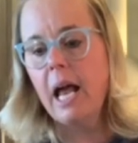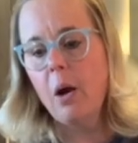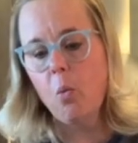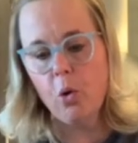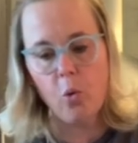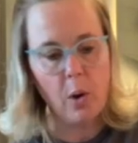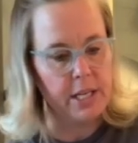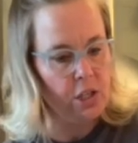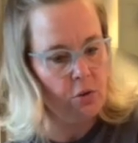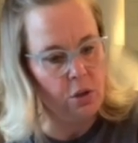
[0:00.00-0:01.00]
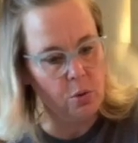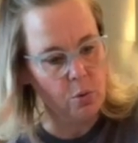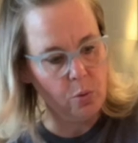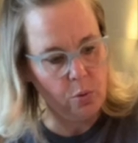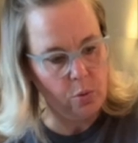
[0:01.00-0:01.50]
We're going to
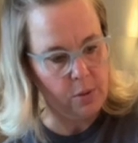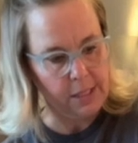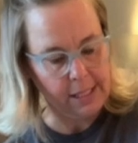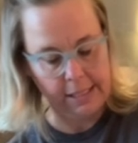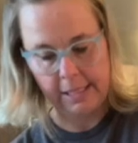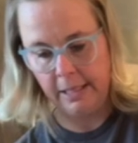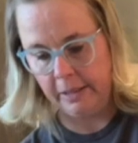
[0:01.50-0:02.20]
use